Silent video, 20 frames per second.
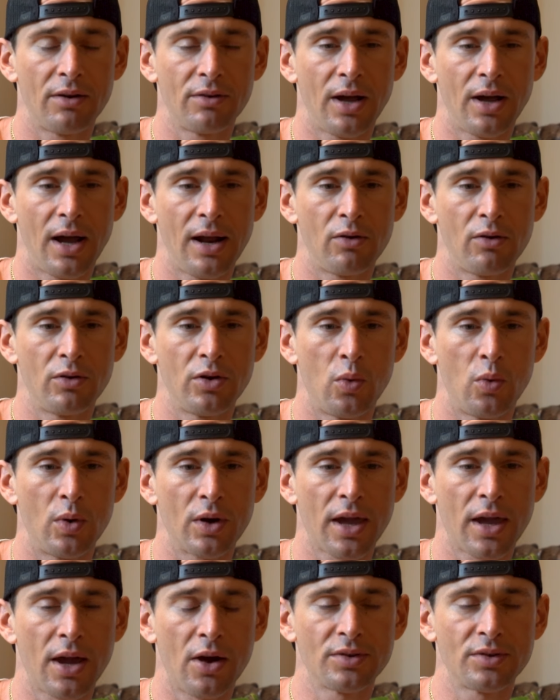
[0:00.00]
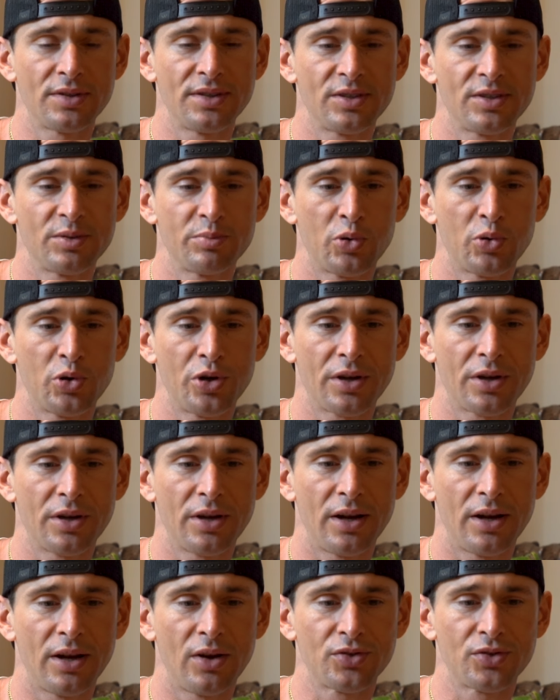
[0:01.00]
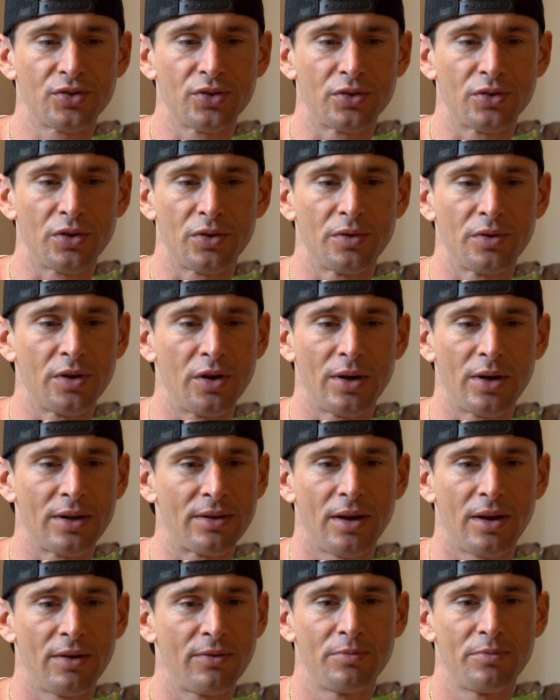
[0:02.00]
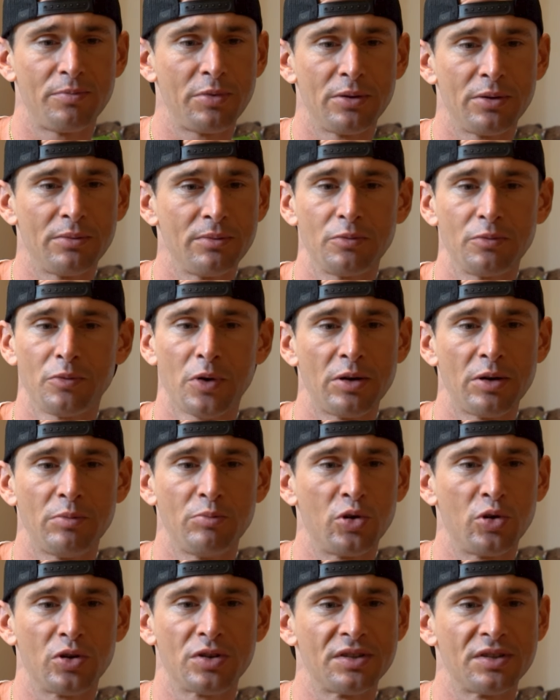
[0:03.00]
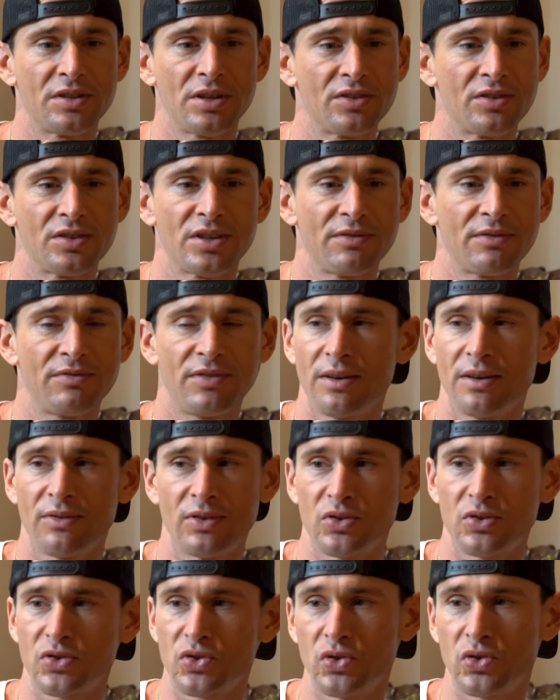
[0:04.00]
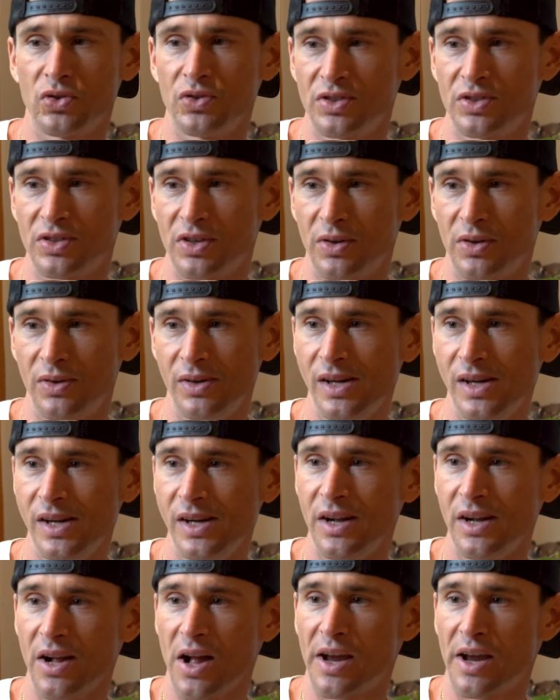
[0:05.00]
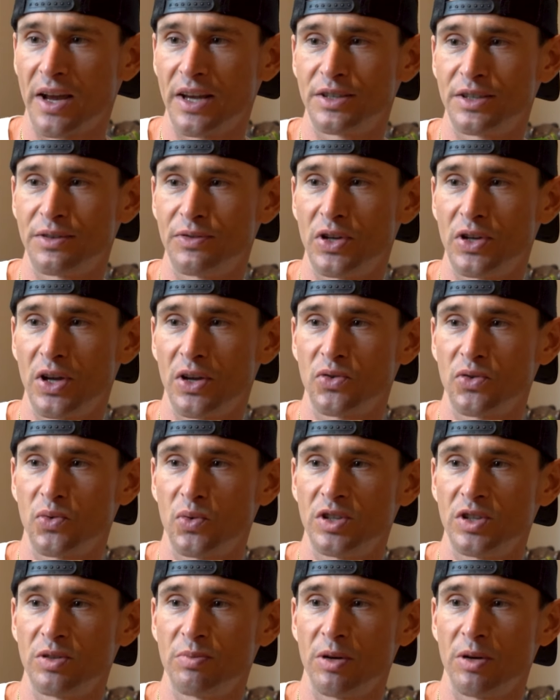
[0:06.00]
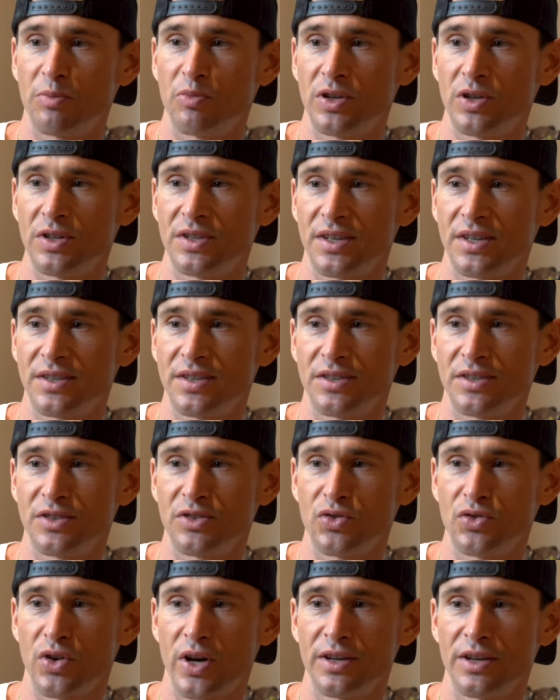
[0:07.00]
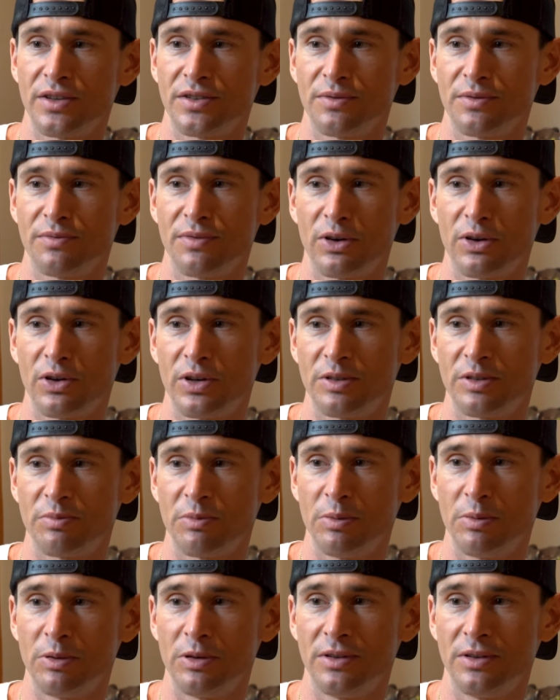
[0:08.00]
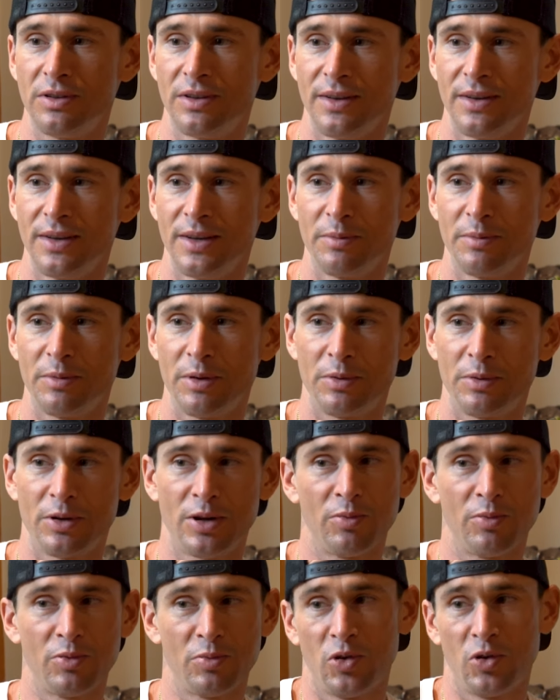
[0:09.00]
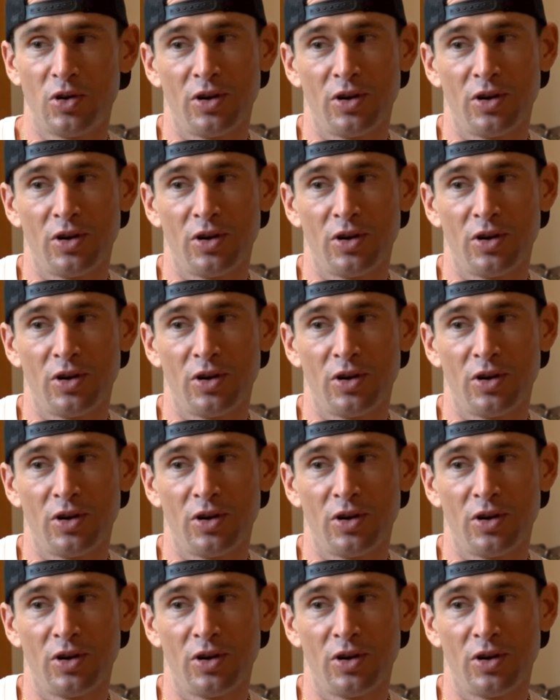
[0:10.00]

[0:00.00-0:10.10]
I don't. I don't know what counts as a book, and I also don't know. I, have been writing books since I was like five years old, so I guess if you count the ones about princesses and dragons and fairies, maybe maybe a couple